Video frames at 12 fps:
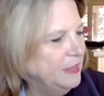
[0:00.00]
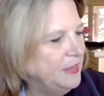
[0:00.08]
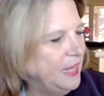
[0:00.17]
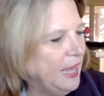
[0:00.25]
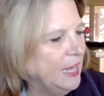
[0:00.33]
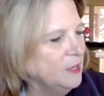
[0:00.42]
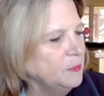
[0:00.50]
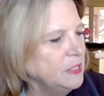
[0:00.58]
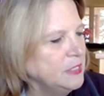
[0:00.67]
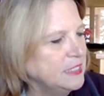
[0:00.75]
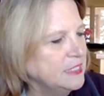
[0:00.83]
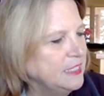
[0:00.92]
The animal
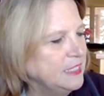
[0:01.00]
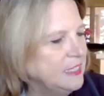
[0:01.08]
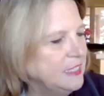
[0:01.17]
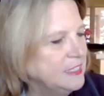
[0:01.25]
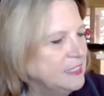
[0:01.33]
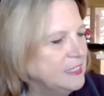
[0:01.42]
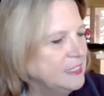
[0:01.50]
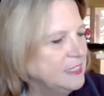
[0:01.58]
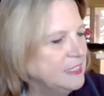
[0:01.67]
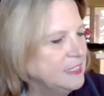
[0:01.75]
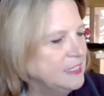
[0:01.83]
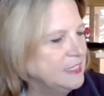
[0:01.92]
is seen as being
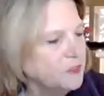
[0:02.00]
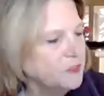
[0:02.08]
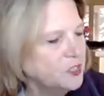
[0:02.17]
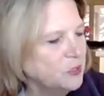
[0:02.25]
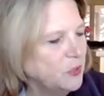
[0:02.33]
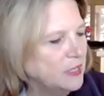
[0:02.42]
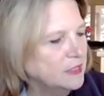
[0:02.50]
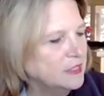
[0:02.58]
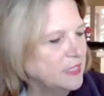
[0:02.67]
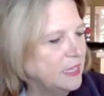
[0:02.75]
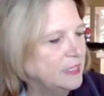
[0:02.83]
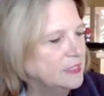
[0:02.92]
in service to
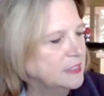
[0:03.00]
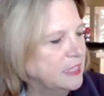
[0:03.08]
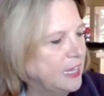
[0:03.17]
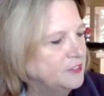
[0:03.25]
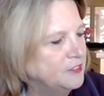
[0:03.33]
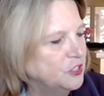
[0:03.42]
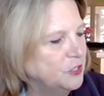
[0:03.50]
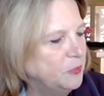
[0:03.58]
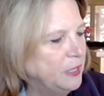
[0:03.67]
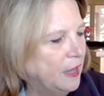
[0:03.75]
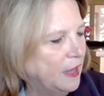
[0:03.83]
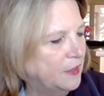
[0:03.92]
us and its life should
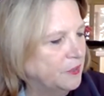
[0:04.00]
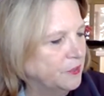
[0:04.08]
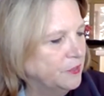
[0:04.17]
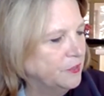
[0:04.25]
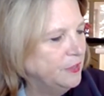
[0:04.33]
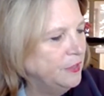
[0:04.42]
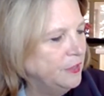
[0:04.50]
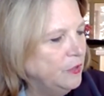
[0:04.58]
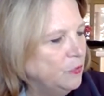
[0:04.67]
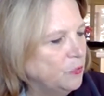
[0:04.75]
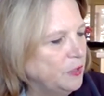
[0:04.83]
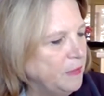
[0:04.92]
be honored.
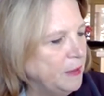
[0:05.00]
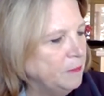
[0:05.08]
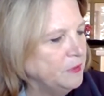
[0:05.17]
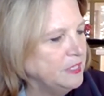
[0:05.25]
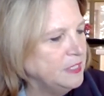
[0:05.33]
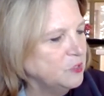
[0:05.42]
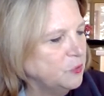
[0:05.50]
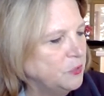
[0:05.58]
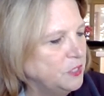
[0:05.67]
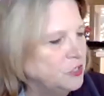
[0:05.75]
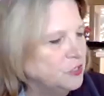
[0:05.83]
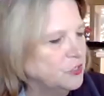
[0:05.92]
Remember, these
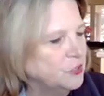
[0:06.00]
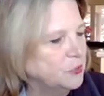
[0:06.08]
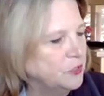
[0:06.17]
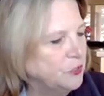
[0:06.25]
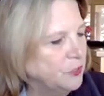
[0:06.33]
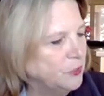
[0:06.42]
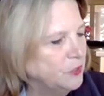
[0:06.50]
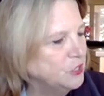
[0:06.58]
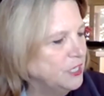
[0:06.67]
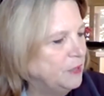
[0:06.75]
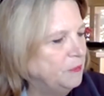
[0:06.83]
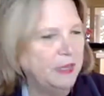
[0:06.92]
creatures will nourish
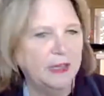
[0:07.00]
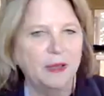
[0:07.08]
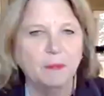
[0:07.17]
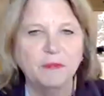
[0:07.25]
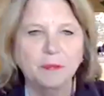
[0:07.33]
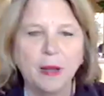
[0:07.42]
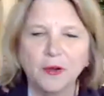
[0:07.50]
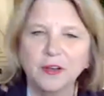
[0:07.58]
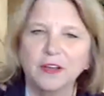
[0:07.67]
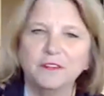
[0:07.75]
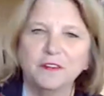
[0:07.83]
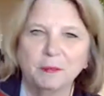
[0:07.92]
and become part
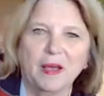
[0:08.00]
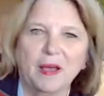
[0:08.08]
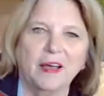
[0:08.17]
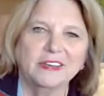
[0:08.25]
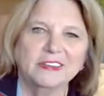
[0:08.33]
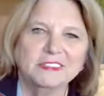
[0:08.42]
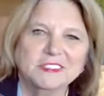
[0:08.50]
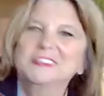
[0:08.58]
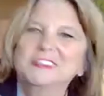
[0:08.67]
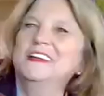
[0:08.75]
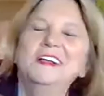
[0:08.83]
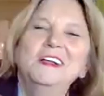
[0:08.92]
of our bodies.
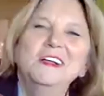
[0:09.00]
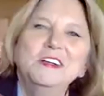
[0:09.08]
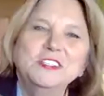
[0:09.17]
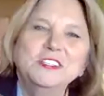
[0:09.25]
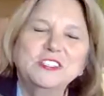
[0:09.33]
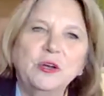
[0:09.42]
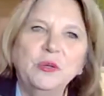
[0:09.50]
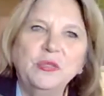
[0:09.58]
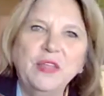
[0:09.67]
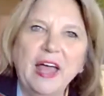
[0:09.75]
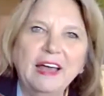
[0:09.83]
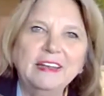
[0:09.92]
So
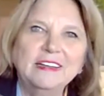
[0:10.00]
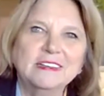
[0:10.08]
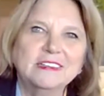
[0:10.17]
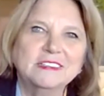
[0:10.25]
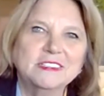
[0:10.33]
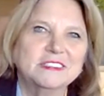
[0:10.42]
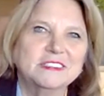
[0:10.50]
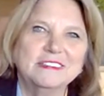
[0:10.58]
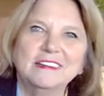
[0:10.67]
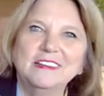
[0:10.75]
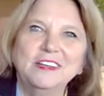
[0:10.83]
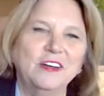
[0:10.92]
that is,
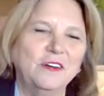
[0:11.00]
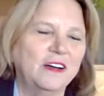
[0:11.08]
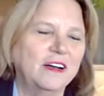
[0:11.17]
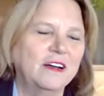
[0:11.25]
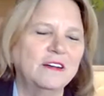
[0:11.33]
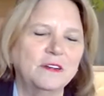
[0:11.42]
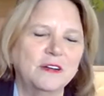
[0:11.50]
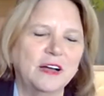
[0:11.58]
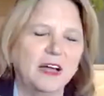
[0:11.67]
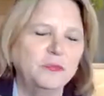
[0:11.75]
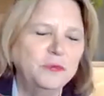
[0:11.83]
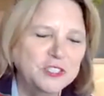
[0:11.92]
I
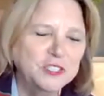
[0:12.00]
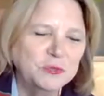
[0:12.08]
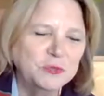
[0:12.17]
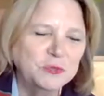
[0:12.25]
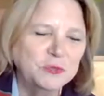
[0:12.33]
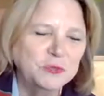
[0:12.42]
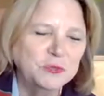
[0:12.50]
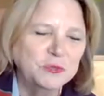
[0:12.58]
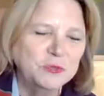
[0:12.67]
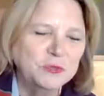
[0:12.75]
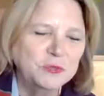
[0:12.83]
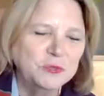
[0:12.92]
wish we
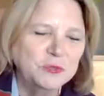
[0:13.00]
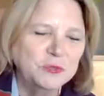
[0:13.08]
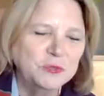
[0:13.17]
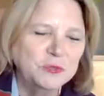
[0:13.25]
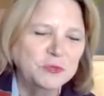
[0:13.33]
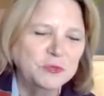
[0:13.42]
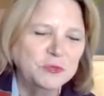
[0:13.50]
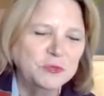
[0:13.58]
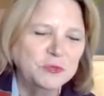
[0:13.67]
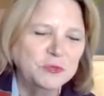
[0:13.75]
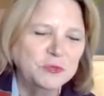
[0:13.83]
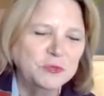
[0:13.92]
could get,
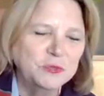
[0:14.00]
I know